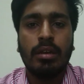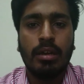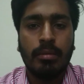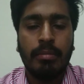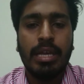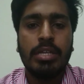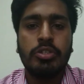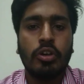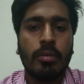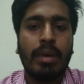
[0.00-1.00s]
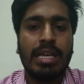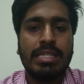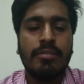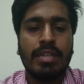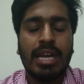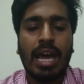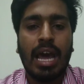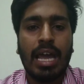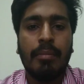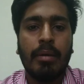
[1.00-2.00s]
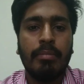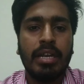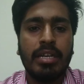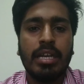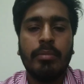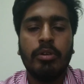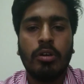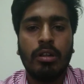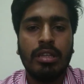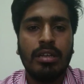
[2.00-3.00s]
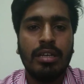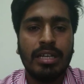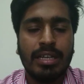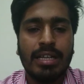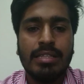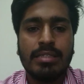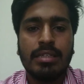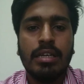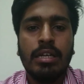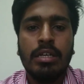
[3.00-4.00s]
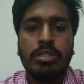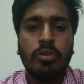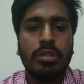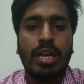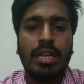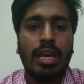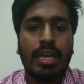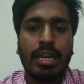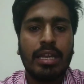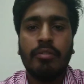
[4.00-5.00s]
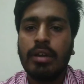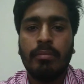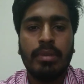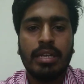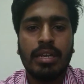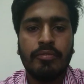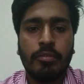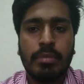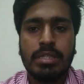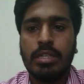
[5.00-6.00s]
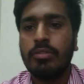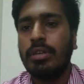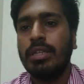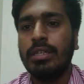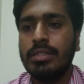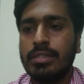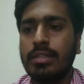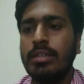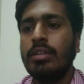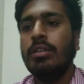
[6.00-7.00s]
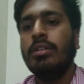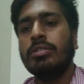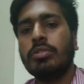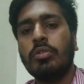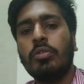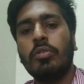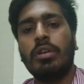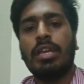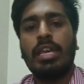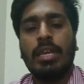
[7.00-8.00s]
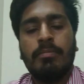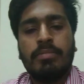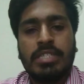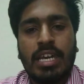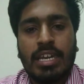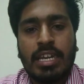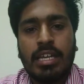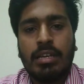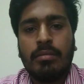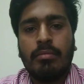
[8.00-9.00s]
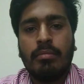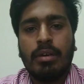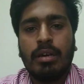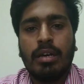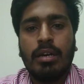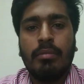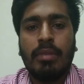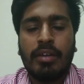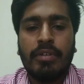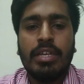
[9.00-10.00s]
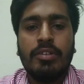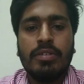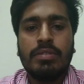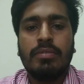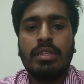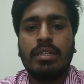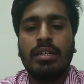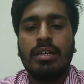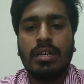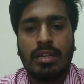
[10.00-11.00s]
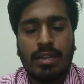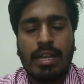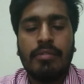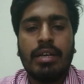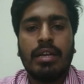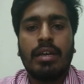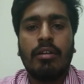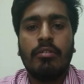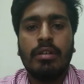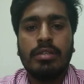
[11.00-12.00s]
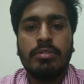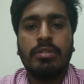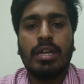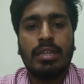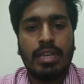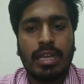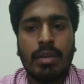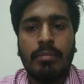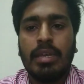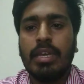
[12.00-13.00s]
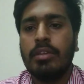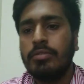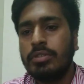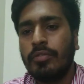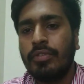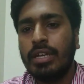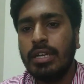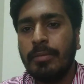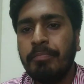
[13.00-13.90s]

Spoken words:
make sure myself that I am updated about all the details so that I can give complete information to others. So keep sharing my videos with the relevant crowd so that they can make use of it.